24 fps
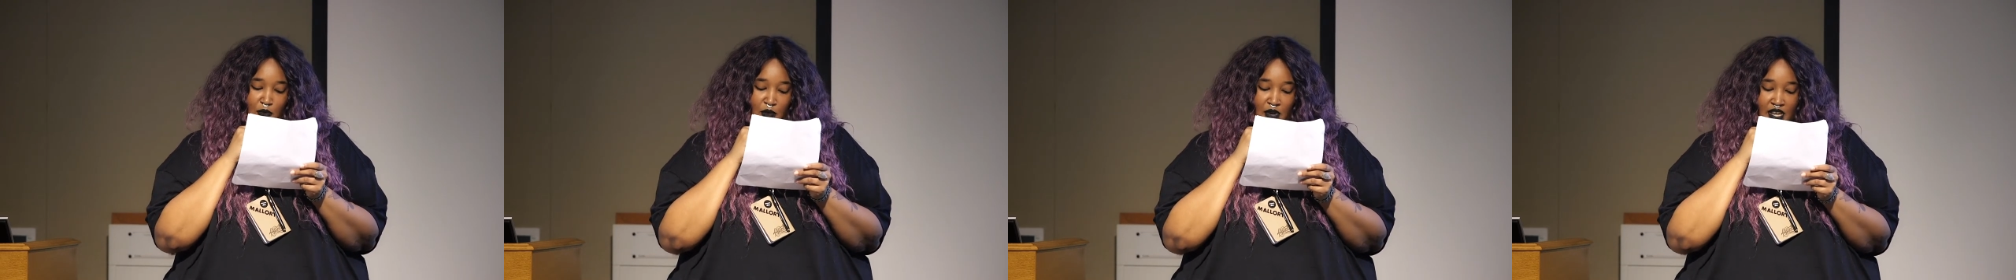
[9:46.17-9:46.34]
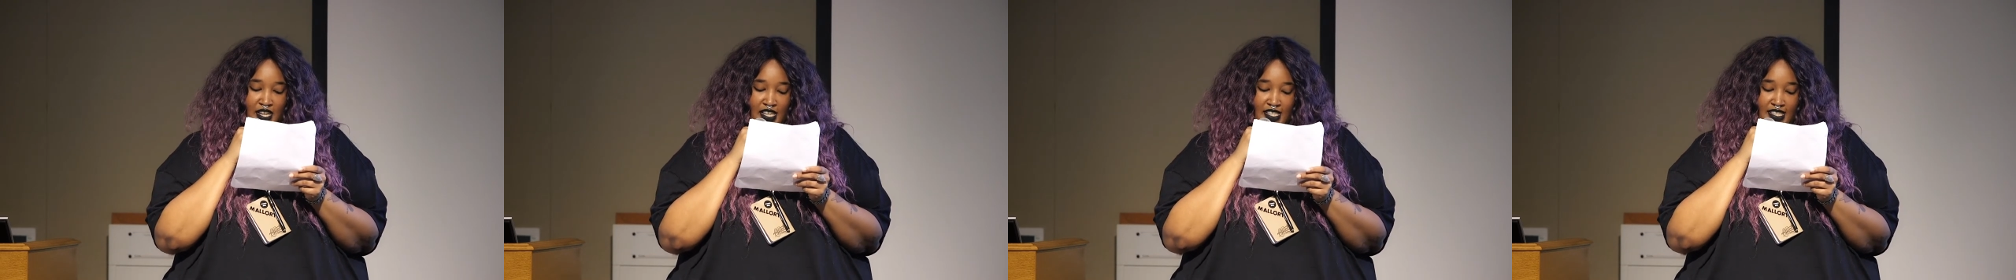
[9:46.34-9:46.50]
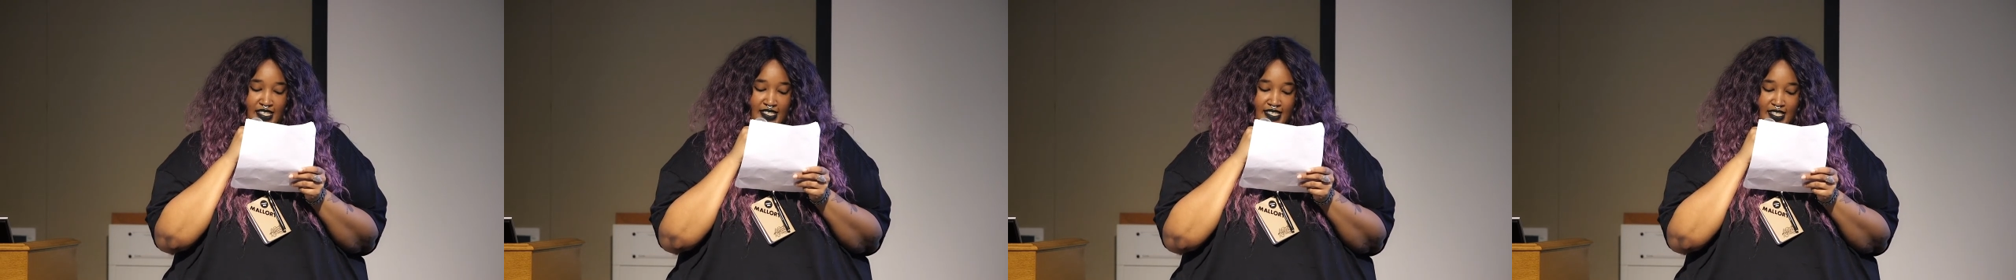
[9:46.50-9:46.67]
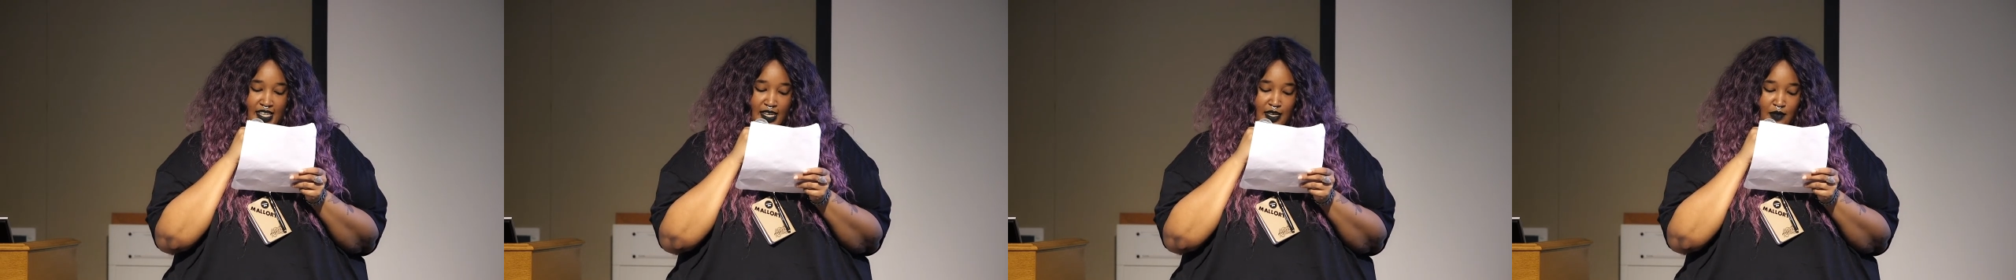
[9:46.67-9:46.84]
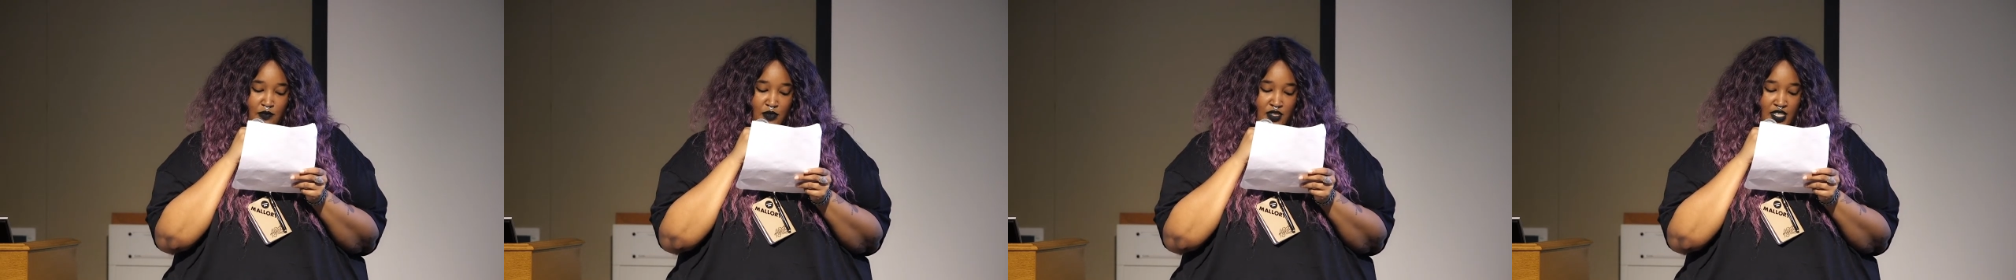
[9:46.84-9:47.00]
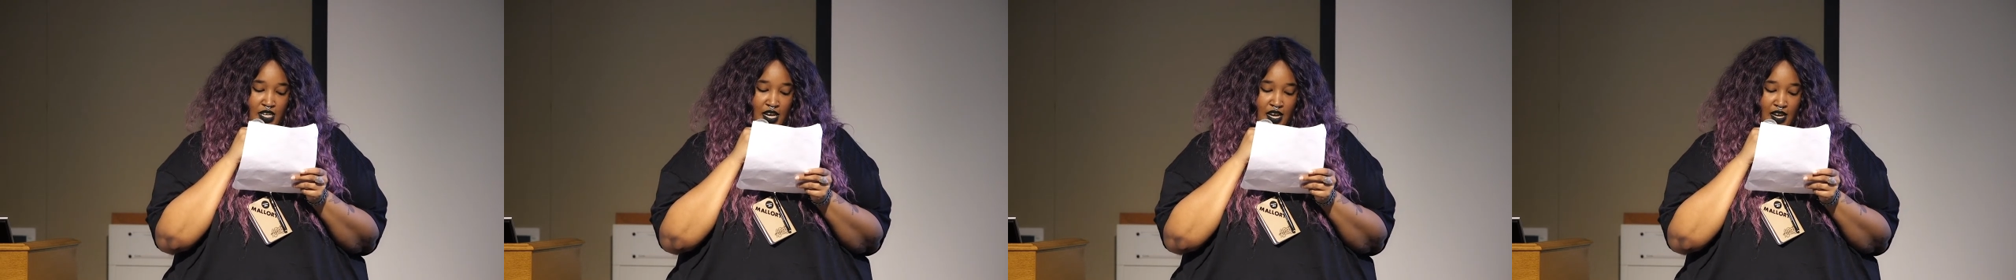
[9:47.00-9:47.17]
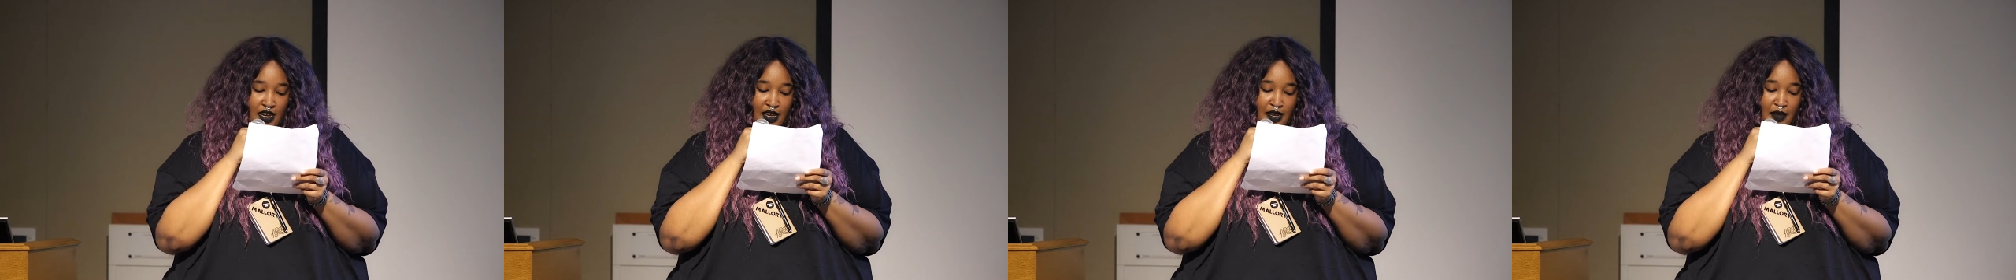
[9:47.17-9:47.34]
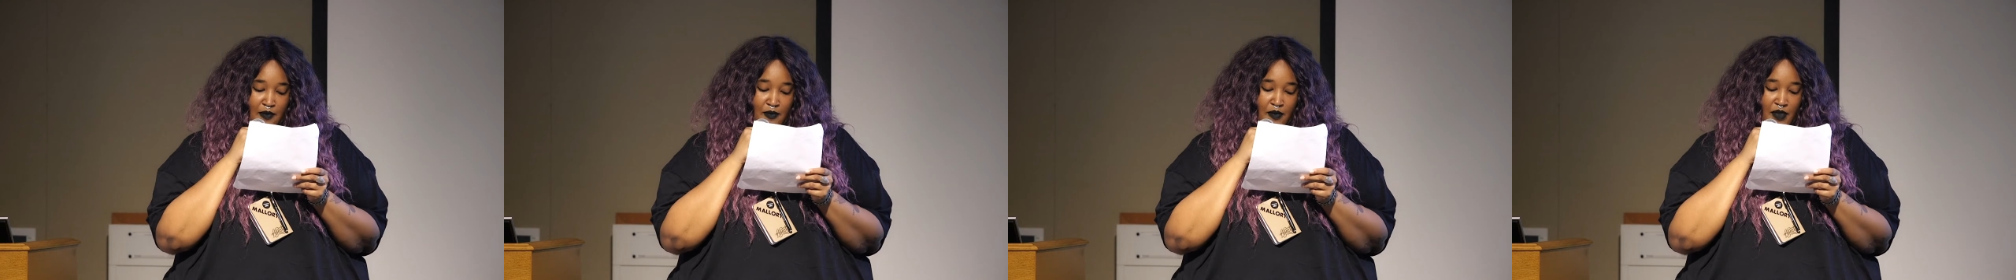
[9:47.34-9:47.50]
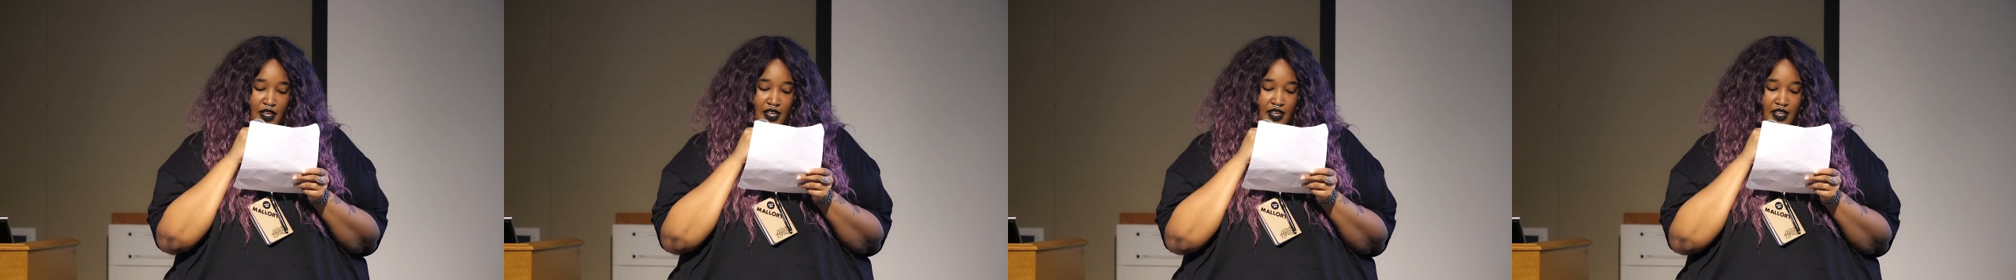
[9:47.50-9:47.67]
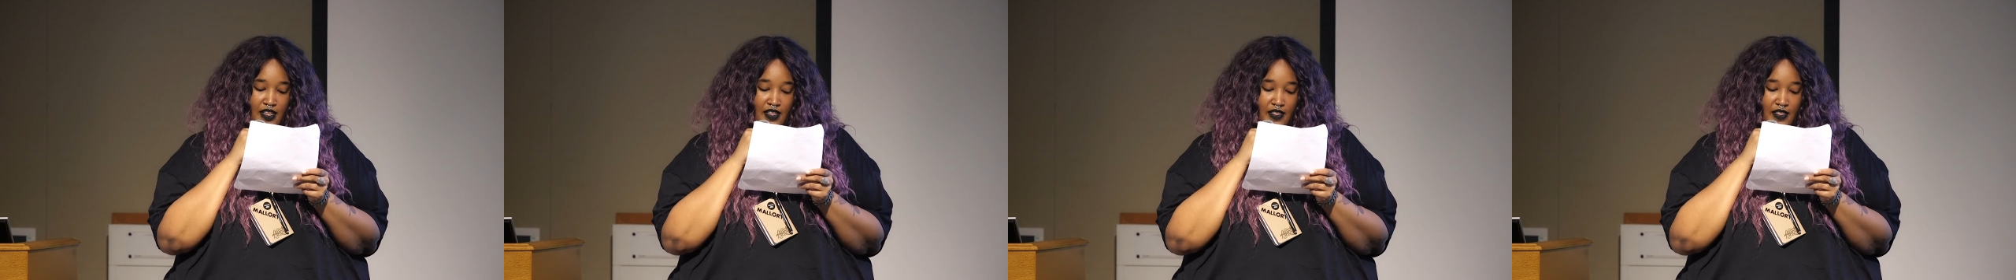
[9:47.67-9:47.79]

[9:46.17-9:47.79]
But at the same time,